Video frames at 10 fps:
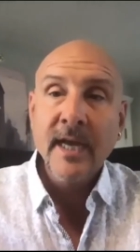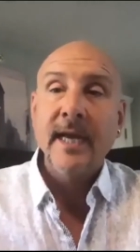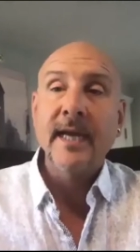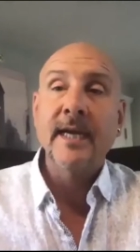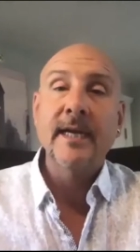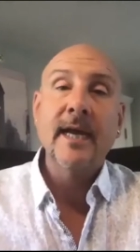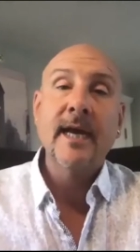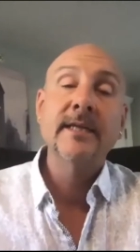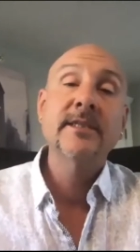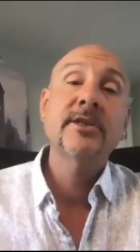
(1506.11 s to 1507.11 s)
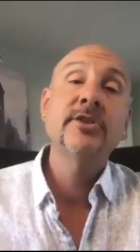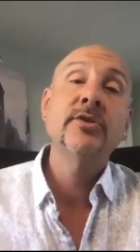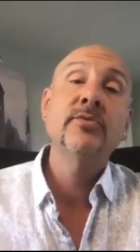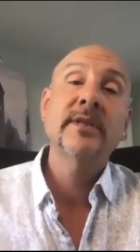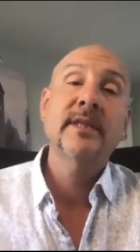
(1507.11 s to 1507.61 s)
it has to do
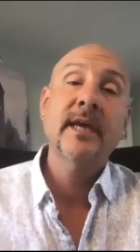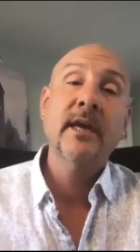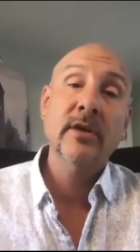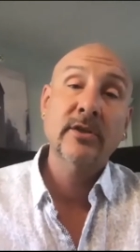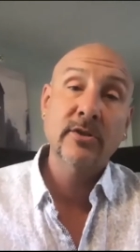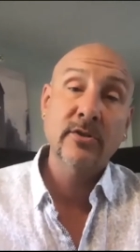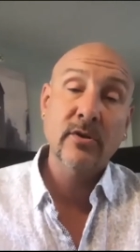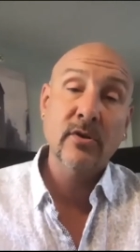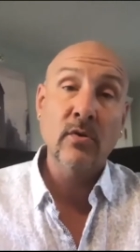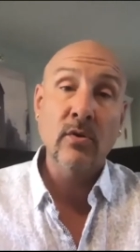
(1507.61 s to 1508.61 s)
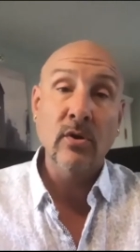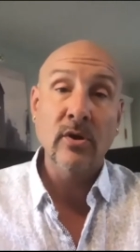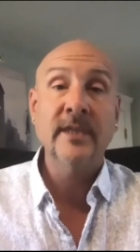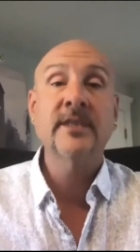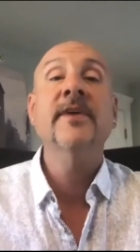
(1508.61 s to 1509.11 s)
with the character or
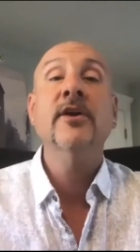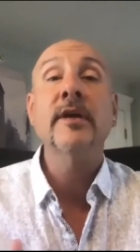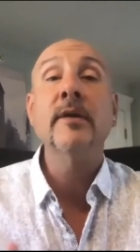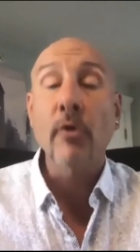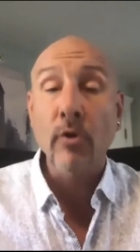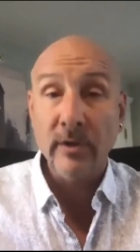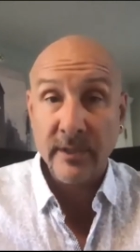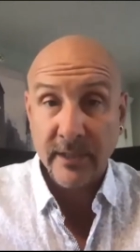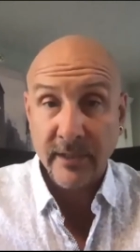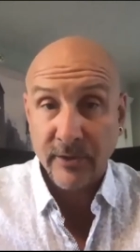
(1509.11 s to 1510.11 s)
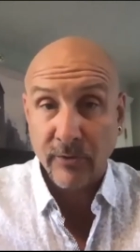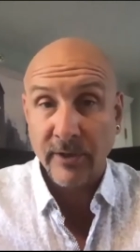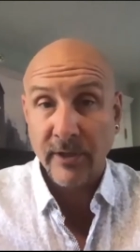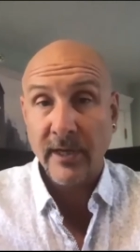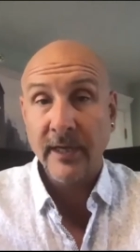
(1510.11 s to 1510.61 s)
it's very important to the storyline.